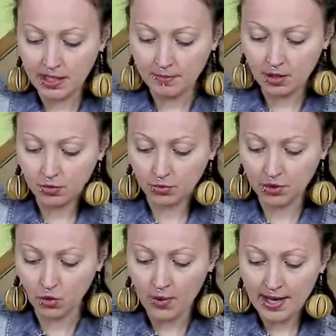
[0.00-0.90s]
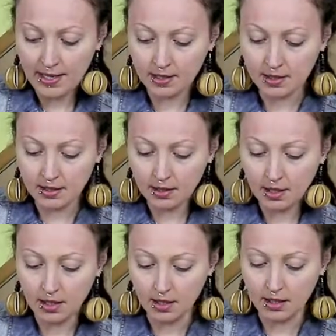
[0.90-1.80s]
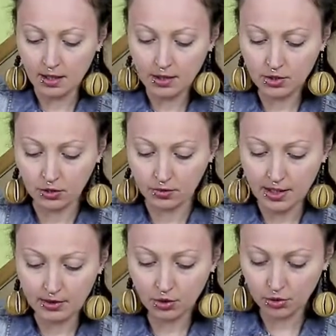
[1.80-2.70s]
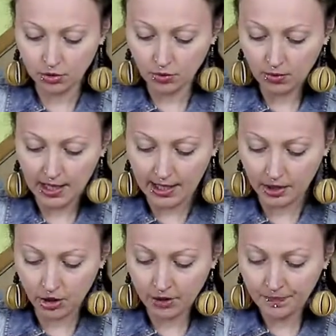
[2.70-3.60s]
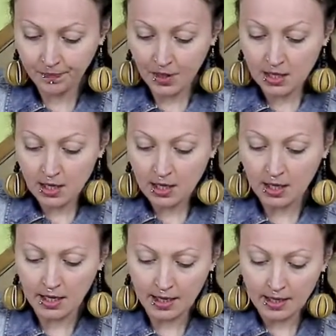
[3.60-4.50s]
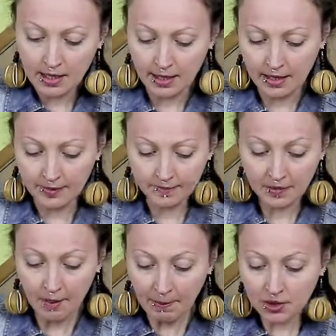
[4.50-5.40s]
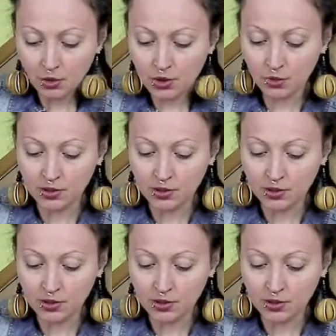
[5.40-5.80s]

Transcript: them into squares, so they are not too large, but also